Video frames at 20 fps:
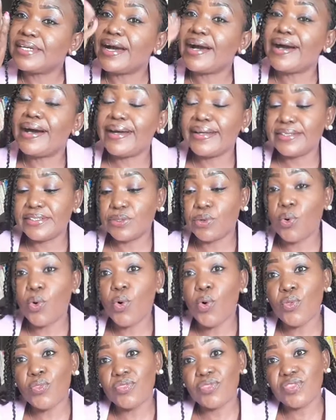and
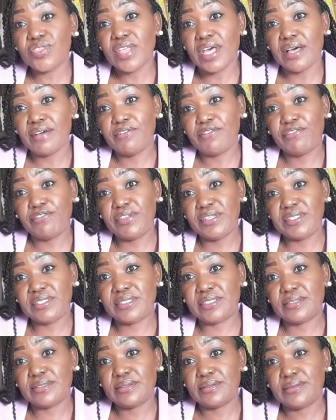on the
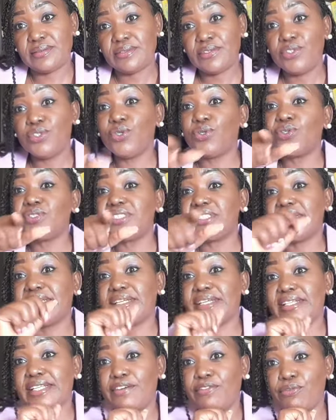feet, you're not
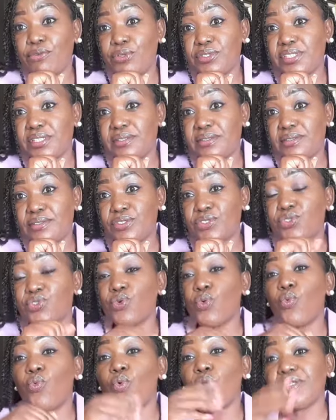taking enough water.
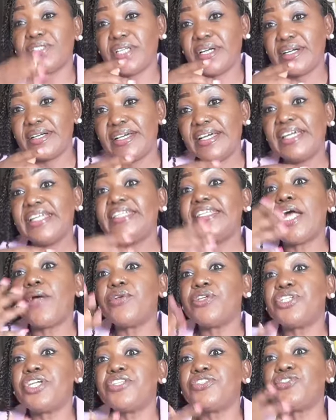So water
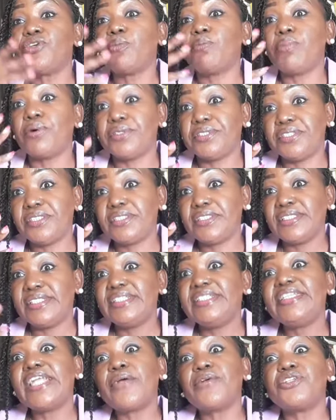nourishes your body,
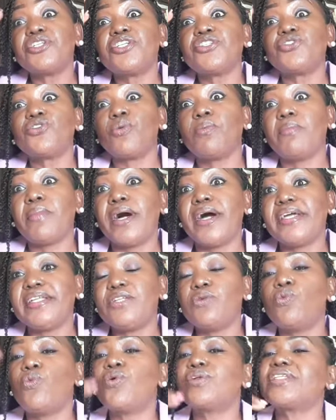nourishes your
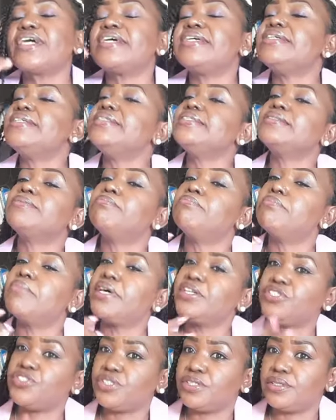mind. Water is
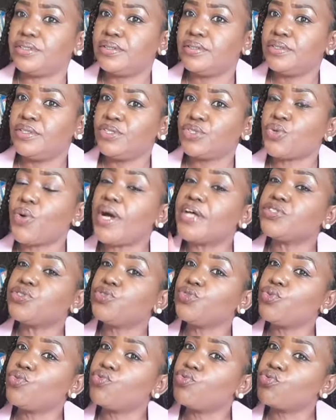magic. So as
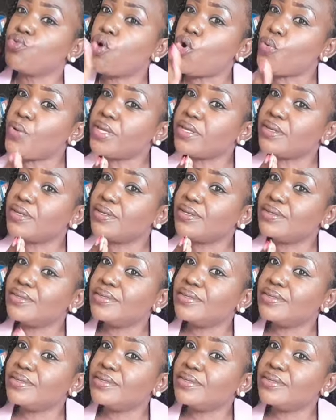you're growing,